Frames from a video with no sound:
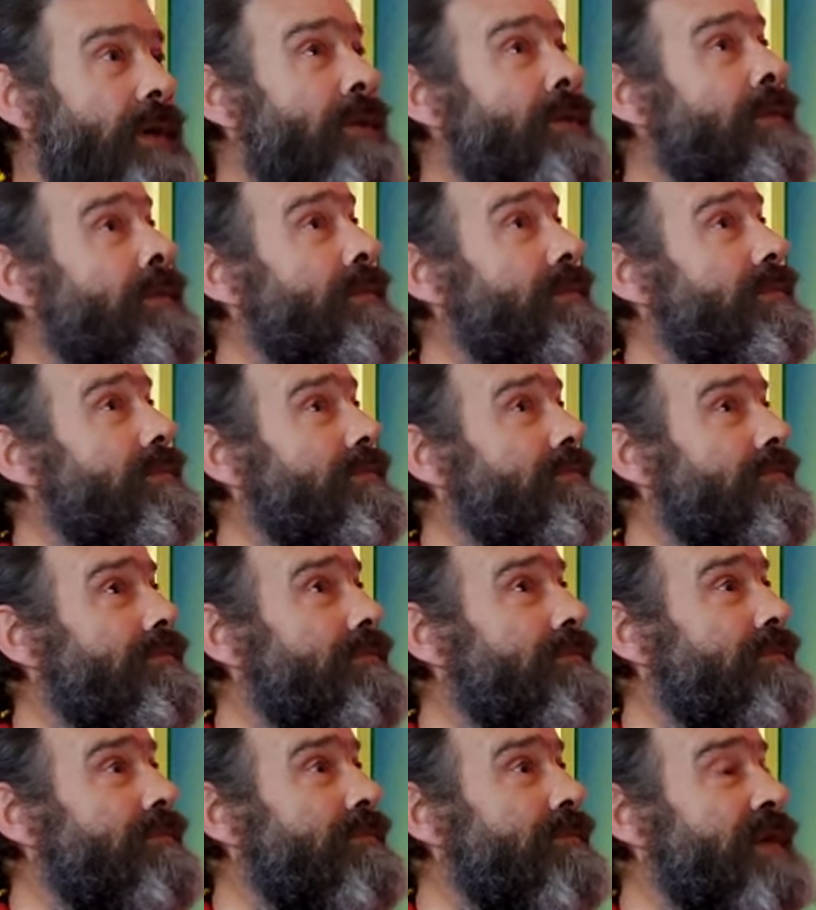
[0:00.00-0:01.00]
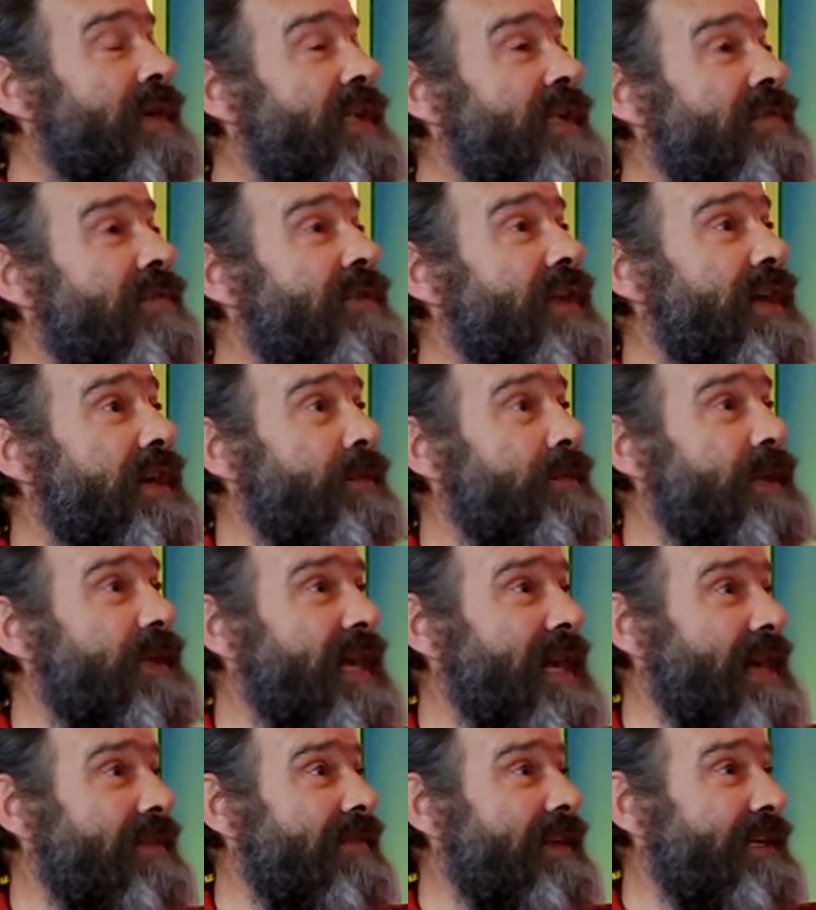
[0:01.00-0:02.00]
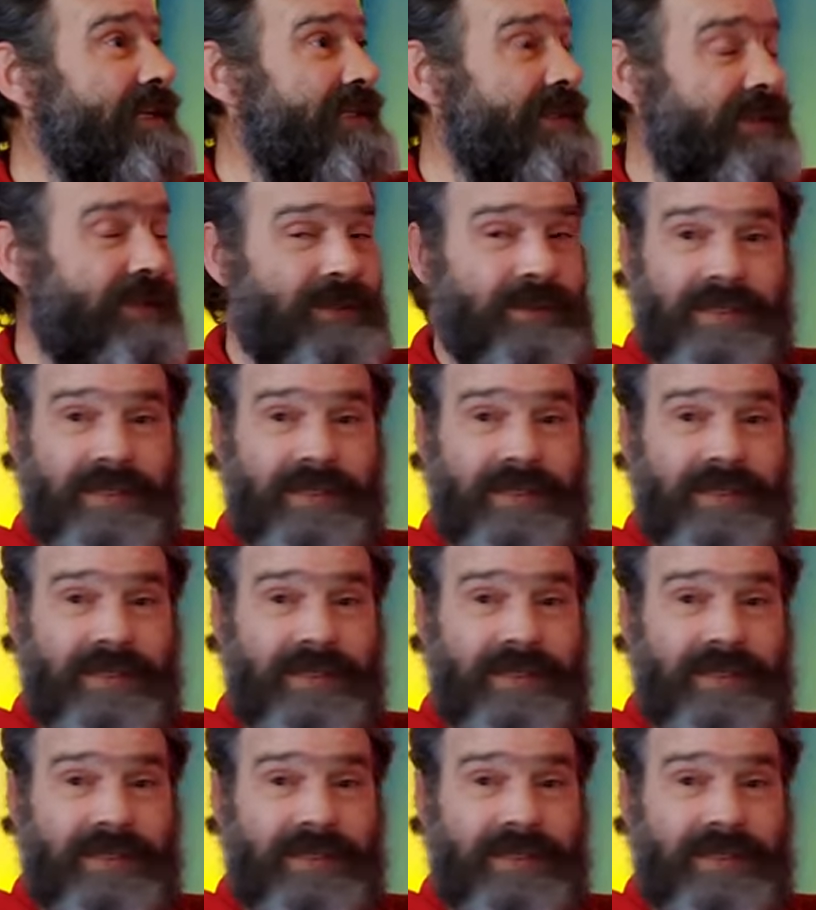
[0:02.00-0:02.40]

Oh, well, there we have it. Mm-hmm.